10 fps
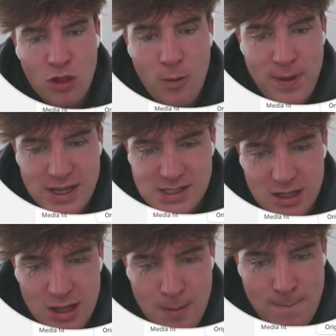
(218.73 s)
They'll
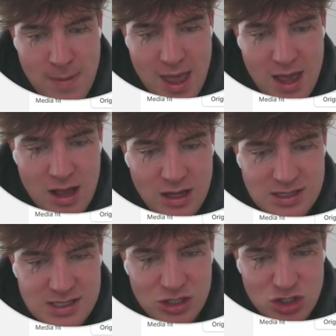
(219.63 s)
basically make a
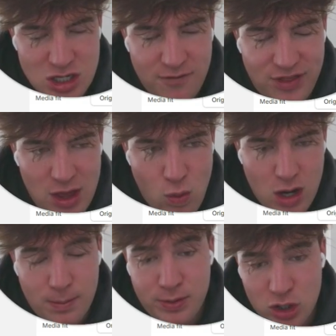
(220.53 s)
decision if they
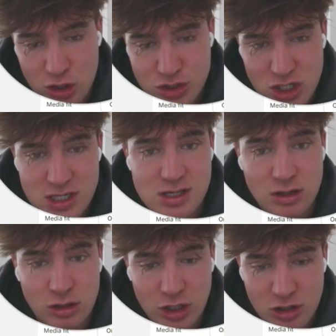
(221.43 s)
want to purchase
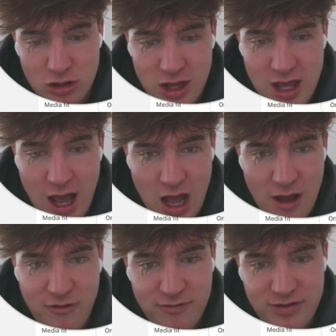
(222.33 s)
literally
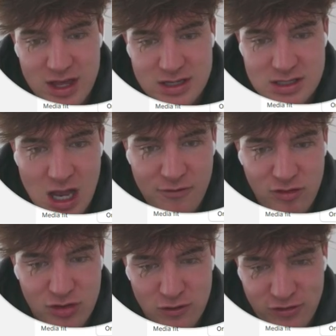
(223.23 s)
off of this, off
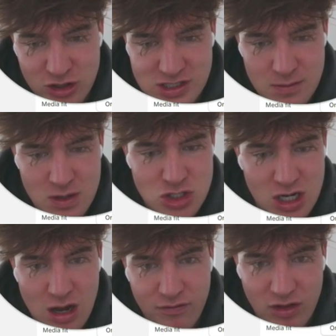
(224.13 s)
of your first image
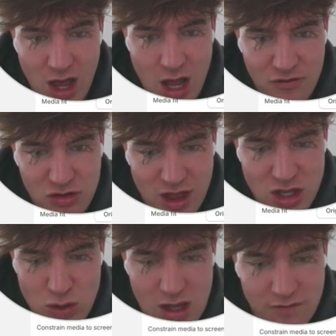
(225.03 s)
and off of the offer that
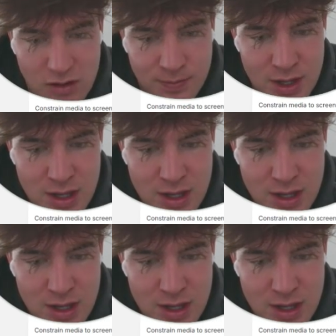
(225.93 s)
you give them.